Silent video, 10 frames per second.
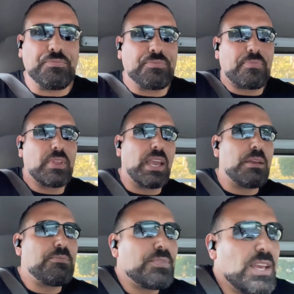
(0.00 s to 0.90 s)
Yeah, a
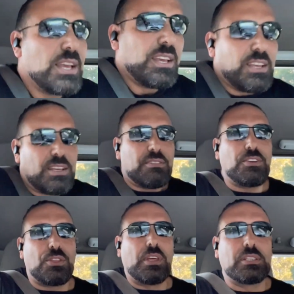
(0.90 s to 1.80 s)

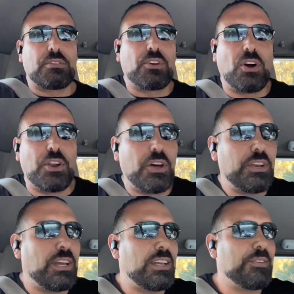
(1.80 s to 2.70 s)
few things have gone on.
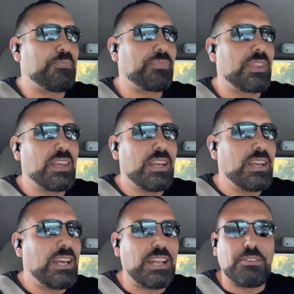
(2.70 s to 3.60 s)

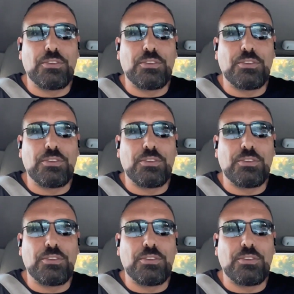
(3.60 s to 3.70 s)
Had a